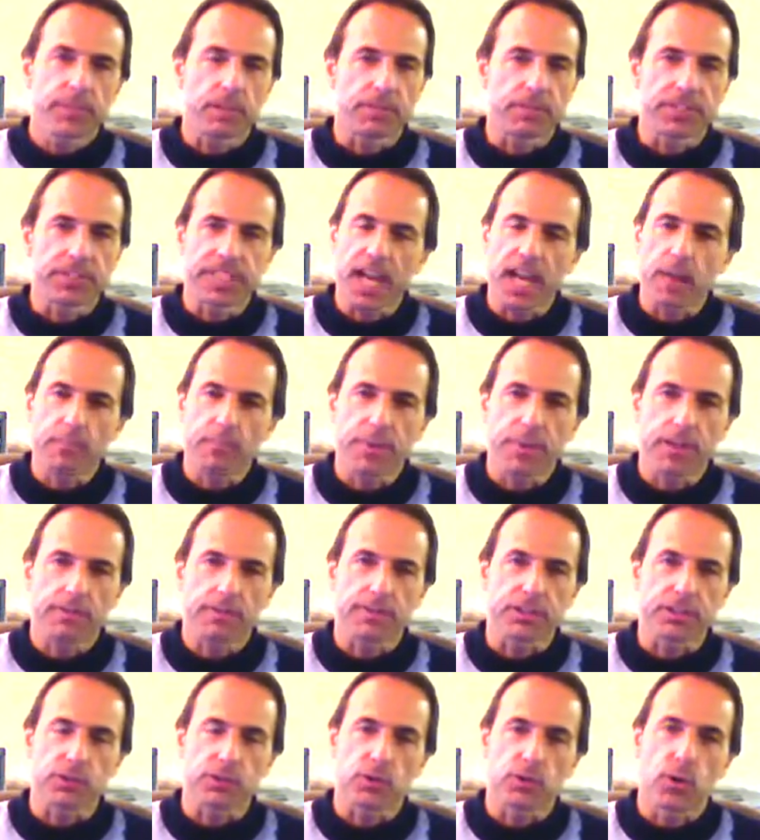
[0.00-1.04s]
if it's HEPA,
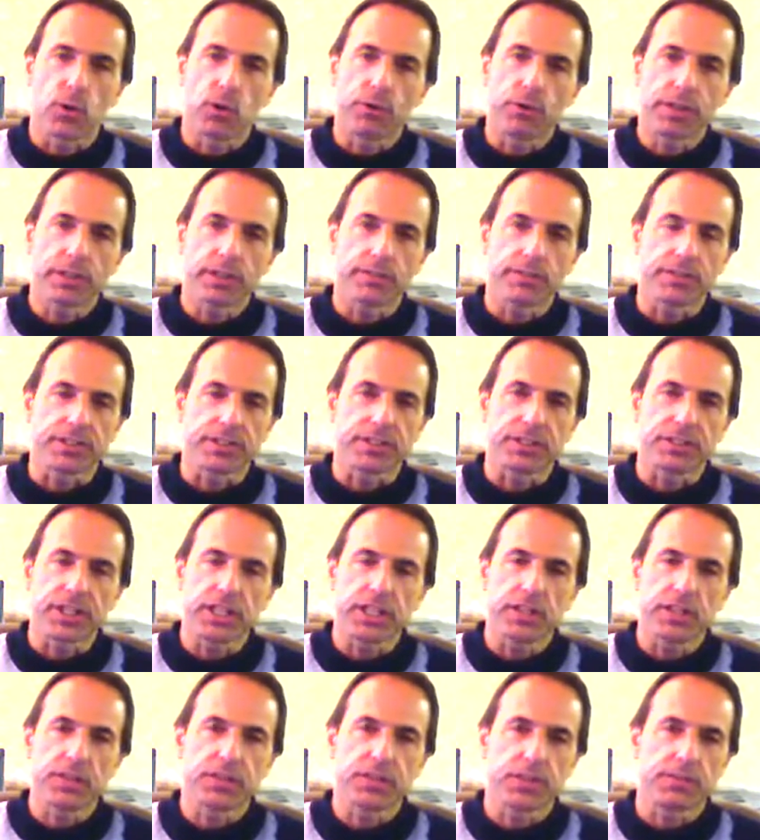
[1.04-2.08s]
if it's Auric, if it's
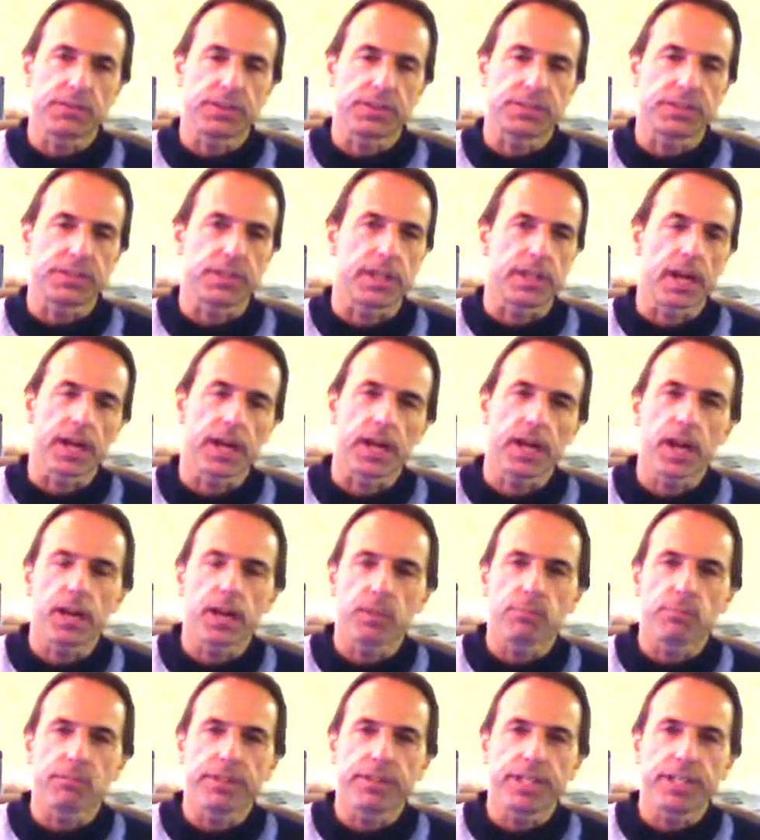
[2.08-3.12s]
Sears, if it's the
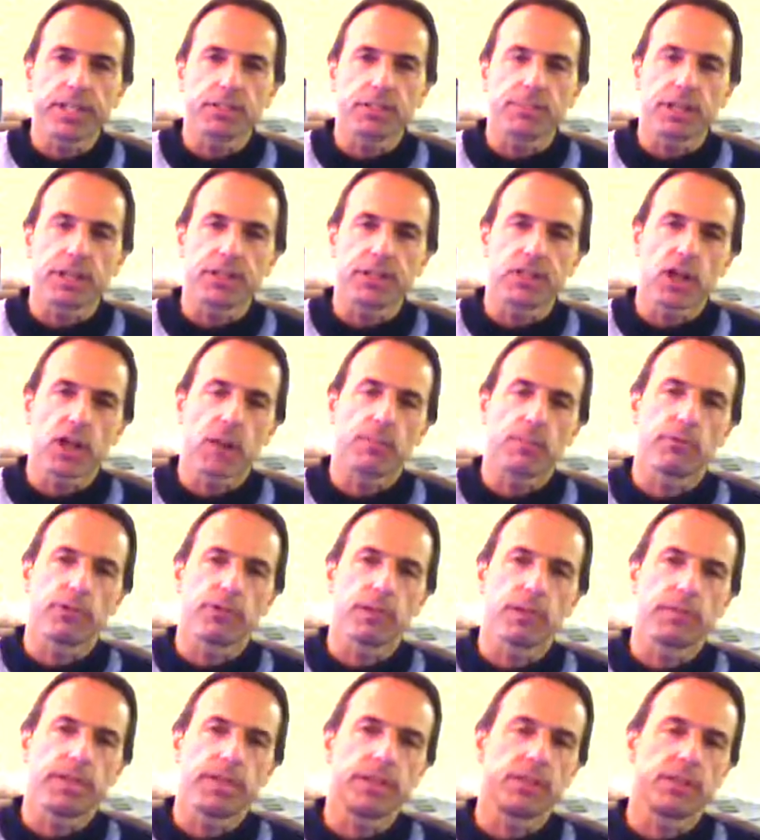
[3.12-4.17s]
Ionic Breeze by Sharper
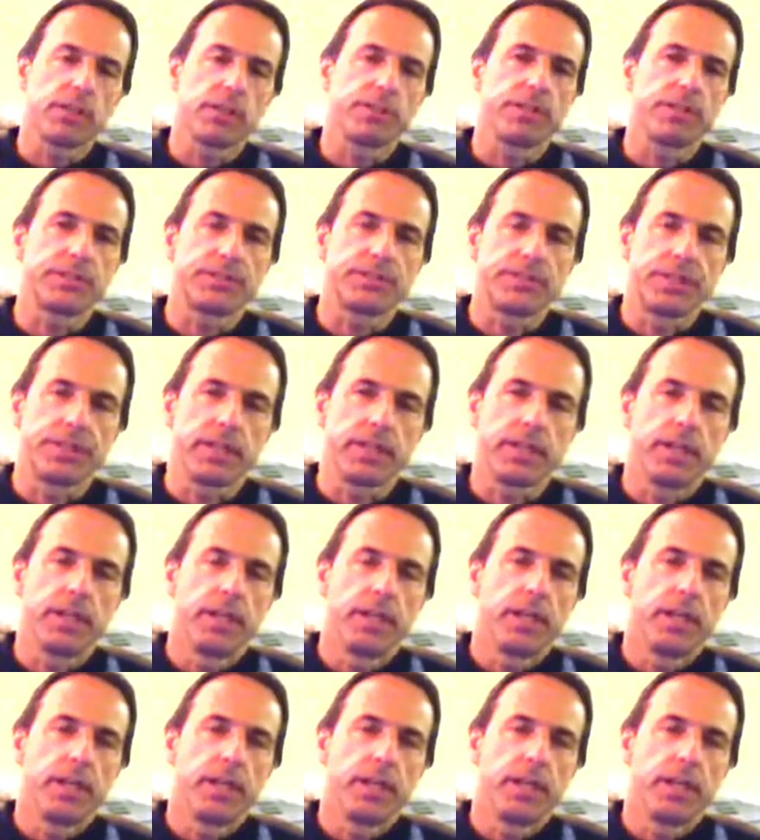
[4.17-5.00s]
Image, if it's